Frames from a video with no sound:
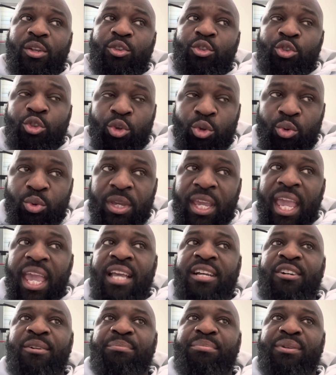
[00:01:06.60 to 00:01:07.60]
do
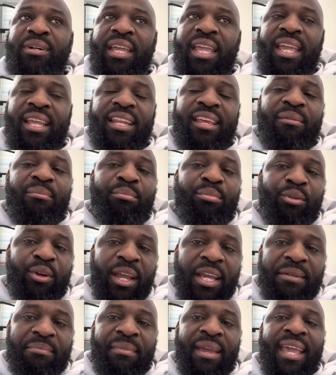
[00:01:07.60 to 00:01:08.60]
Caleb Plant and
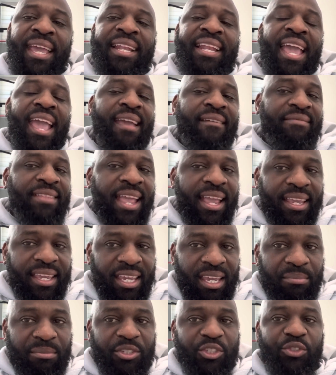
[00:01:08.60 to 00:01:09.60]
Breadman have that
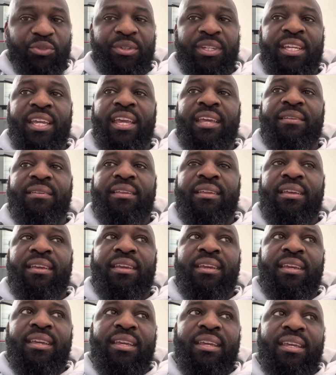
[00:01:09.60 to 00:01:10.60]
chemistry yet?
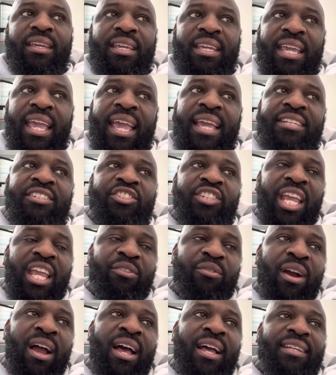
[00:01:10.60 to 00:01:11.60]
He had
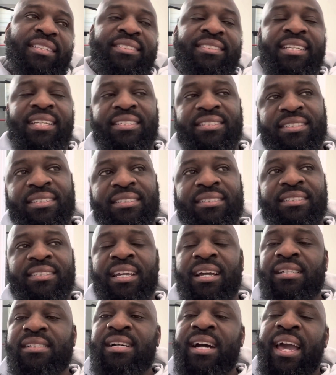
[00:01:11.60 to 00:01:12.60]
J-Rock since a
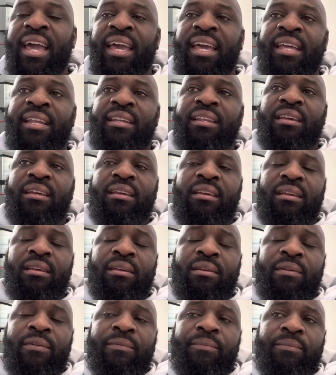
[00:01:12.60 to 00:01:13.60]
young lad.
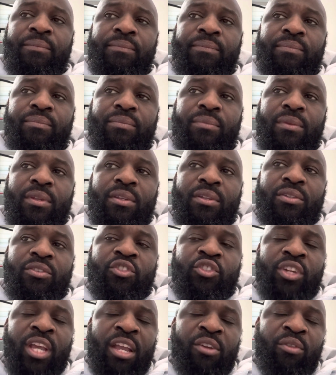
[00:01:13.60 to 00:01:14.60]

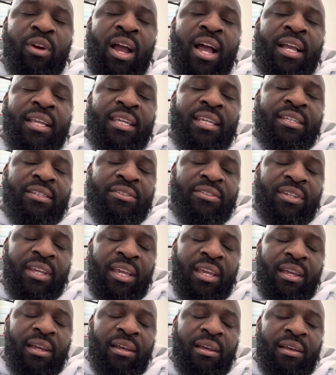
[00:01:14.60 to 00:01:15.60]
J-Rock is
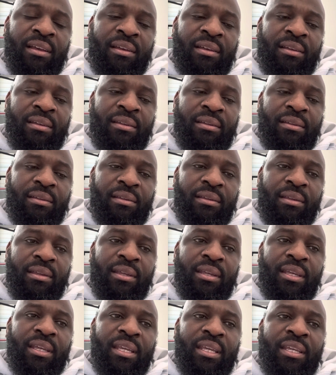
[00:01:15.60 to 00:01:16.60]
a
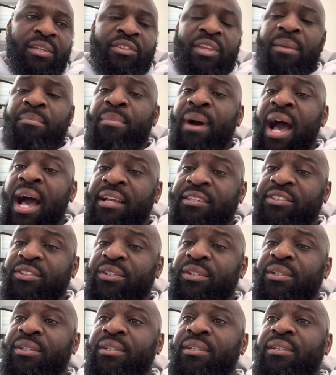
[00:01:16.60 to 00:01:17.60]

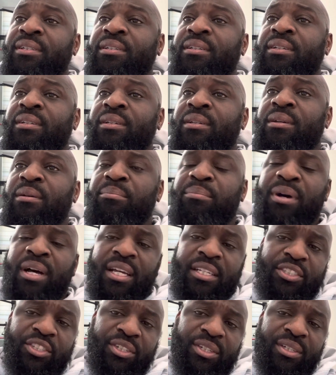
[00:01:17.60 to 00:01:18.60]
boxer,
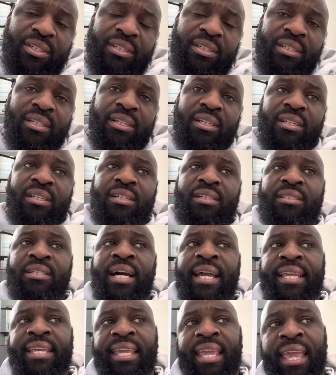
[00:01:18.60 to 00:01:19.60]
puncher,
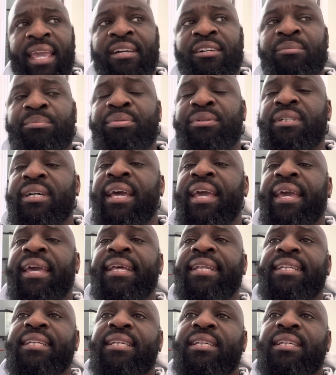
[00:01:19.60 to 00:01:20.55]
like Caleb Plant.